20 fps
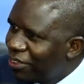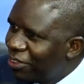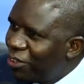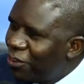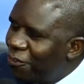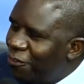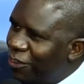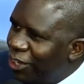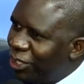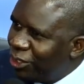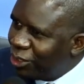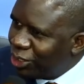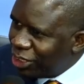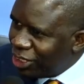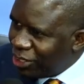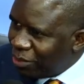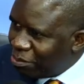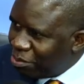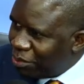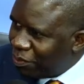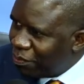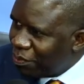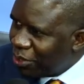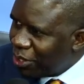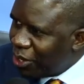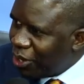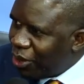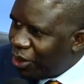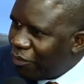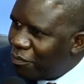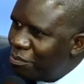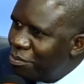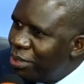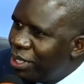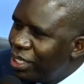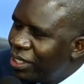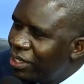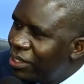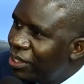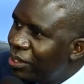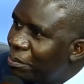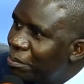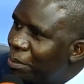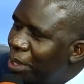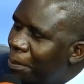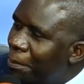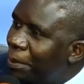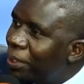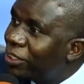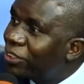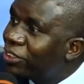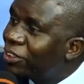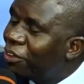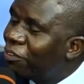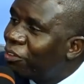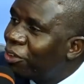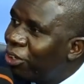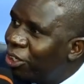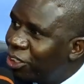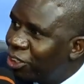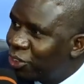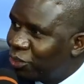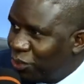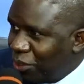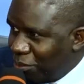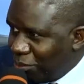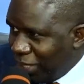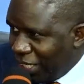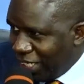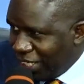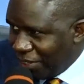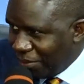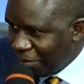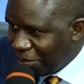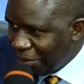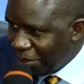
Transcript: the fellowship of being members of God's family.